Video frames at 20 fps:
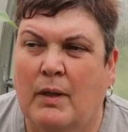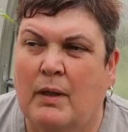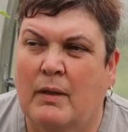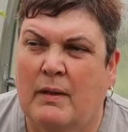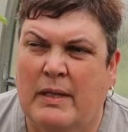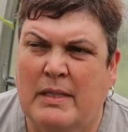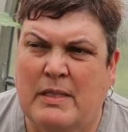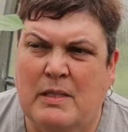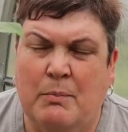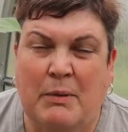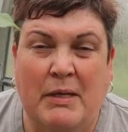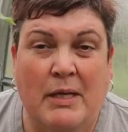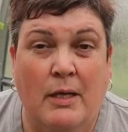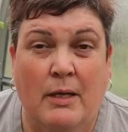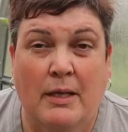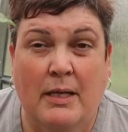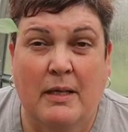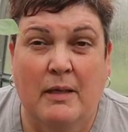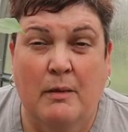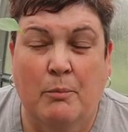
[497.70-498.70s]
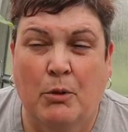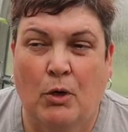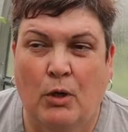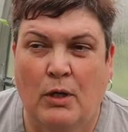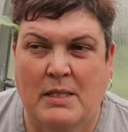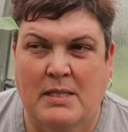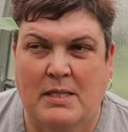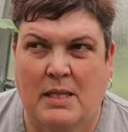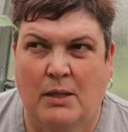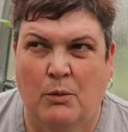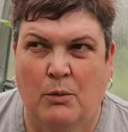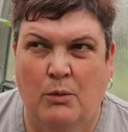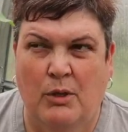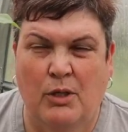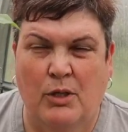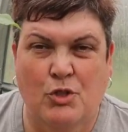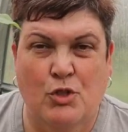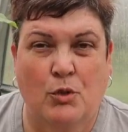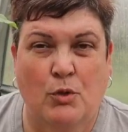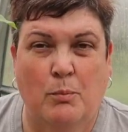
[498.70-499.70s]
these will be going in the polytunnel, and
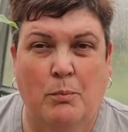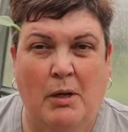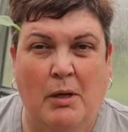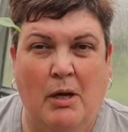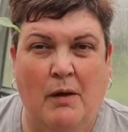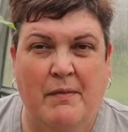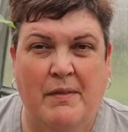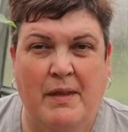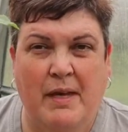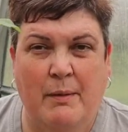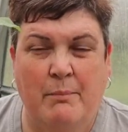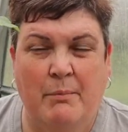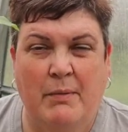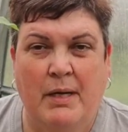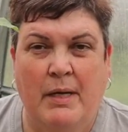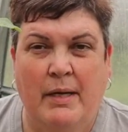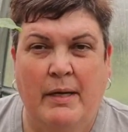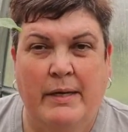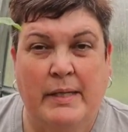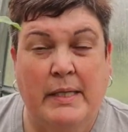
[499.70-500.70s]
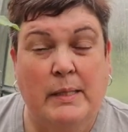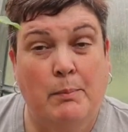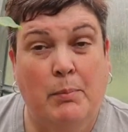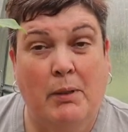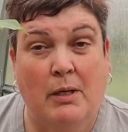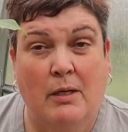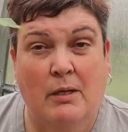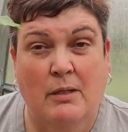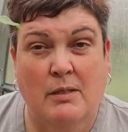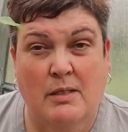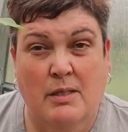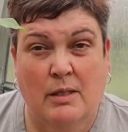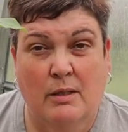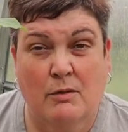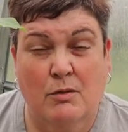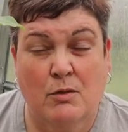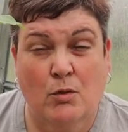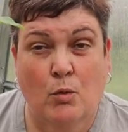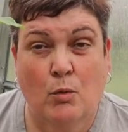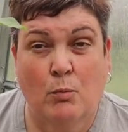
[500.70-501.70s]
I shall plant them in the planter,
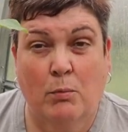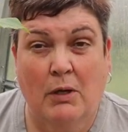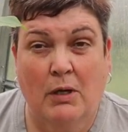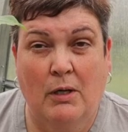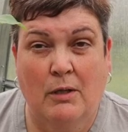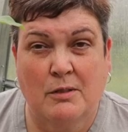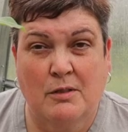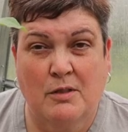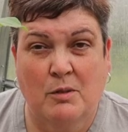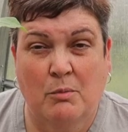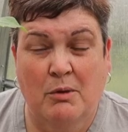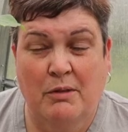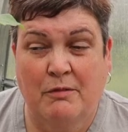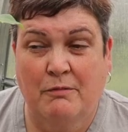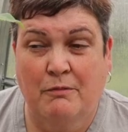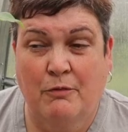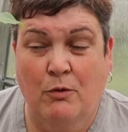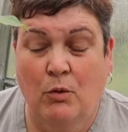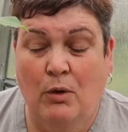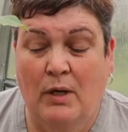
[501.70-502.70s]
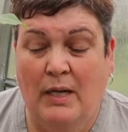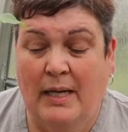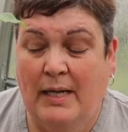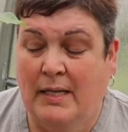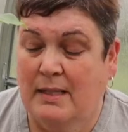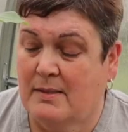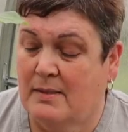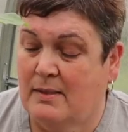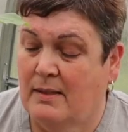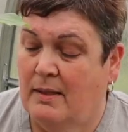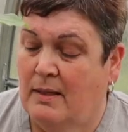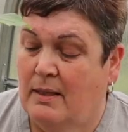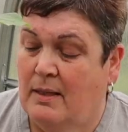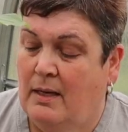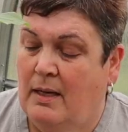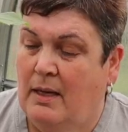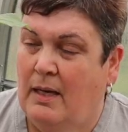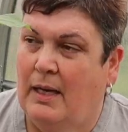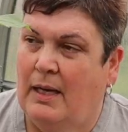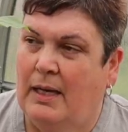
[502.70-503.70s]
tall planter with 4 legs,
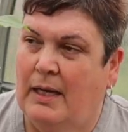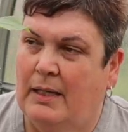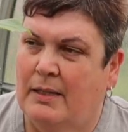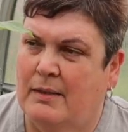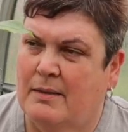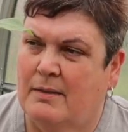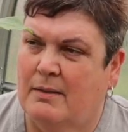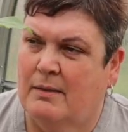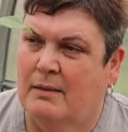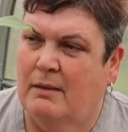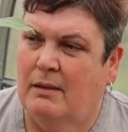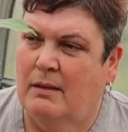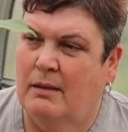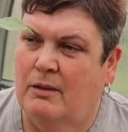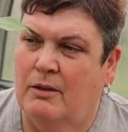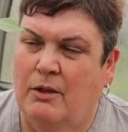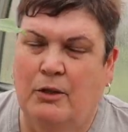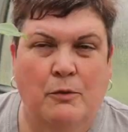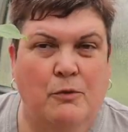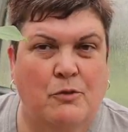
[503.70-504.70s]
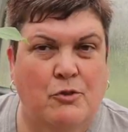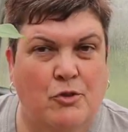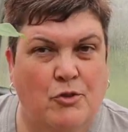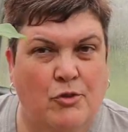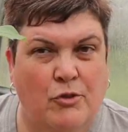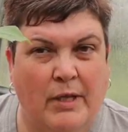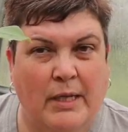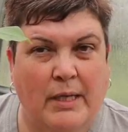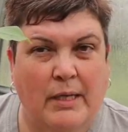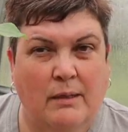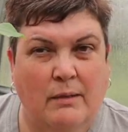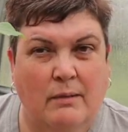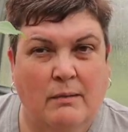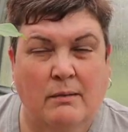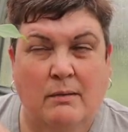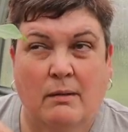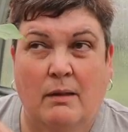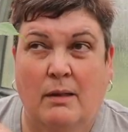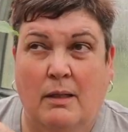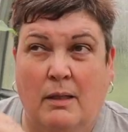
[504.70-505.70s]
and use string,
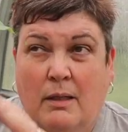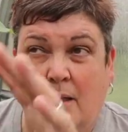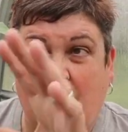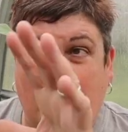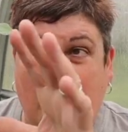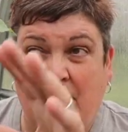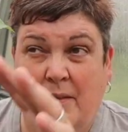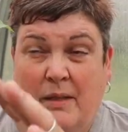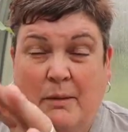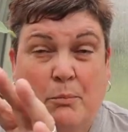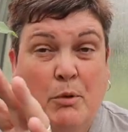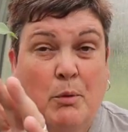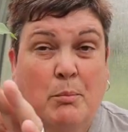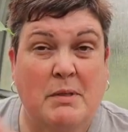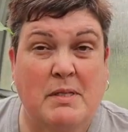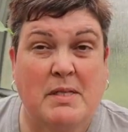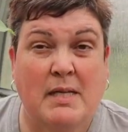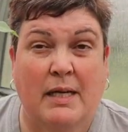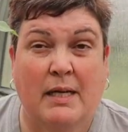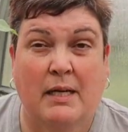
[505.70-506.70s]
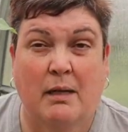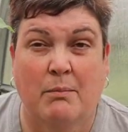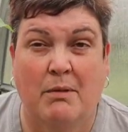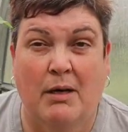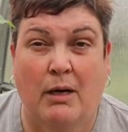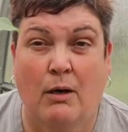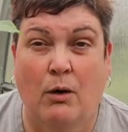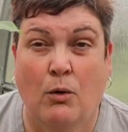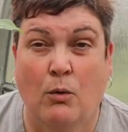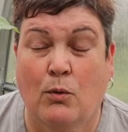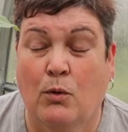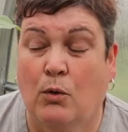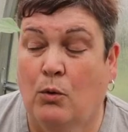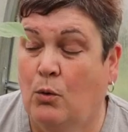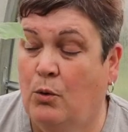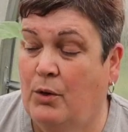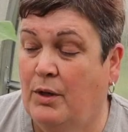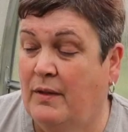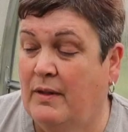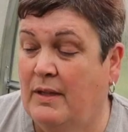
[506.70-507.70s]
and they'll probably take up that whole
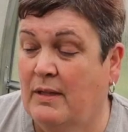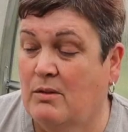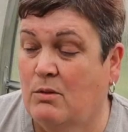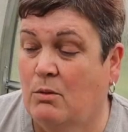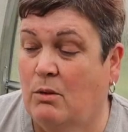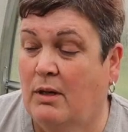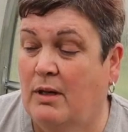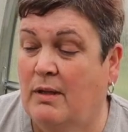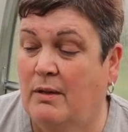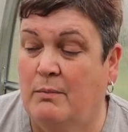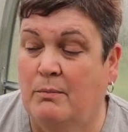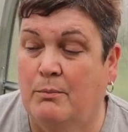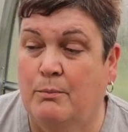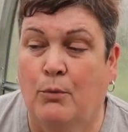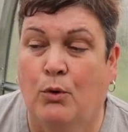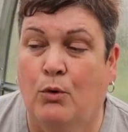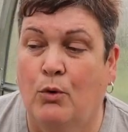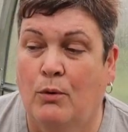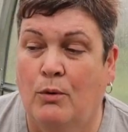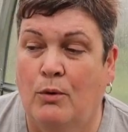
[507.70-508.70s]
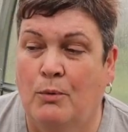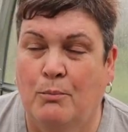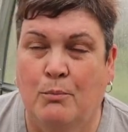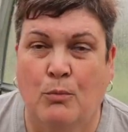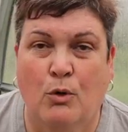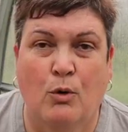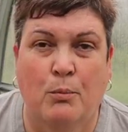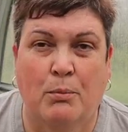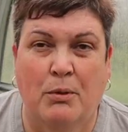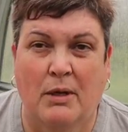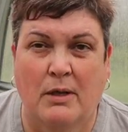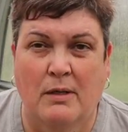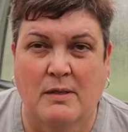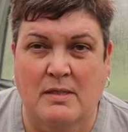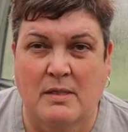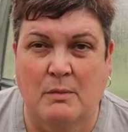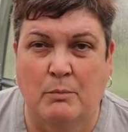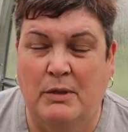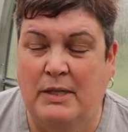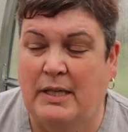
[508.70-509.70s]
corner. There's quite more
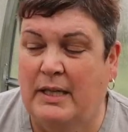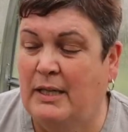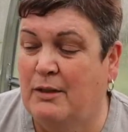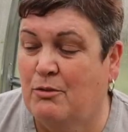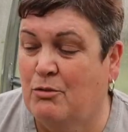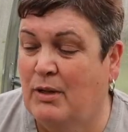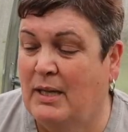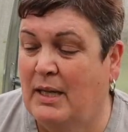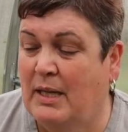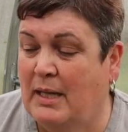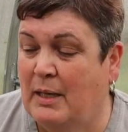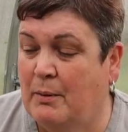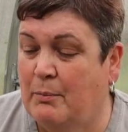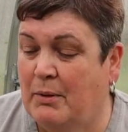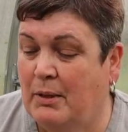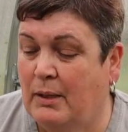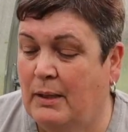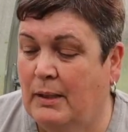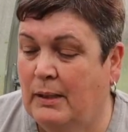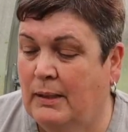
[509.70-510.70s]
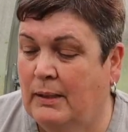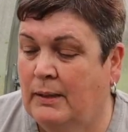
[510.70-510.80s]
plants than we need really, but